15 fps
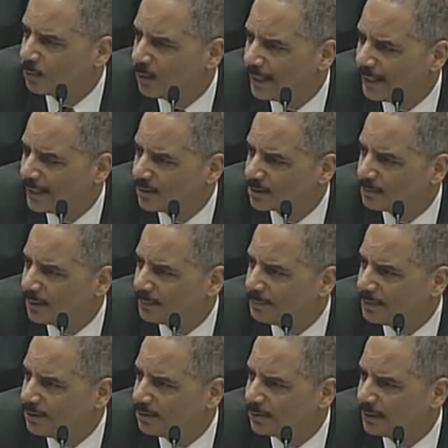the White House might
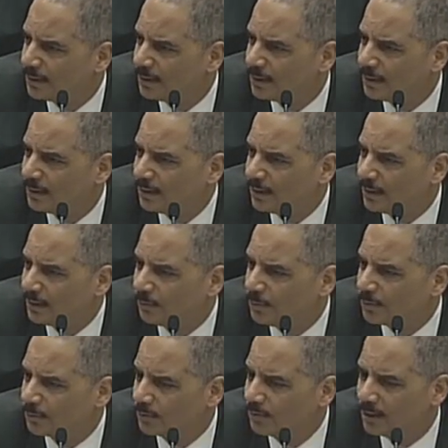be doing
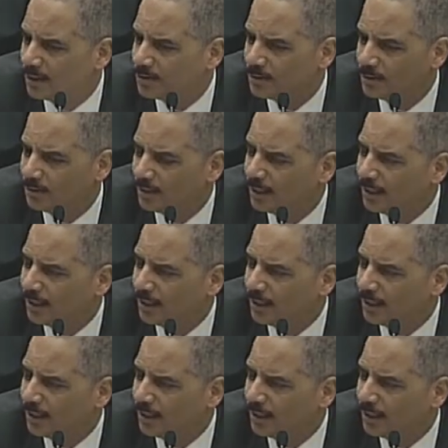with regard to...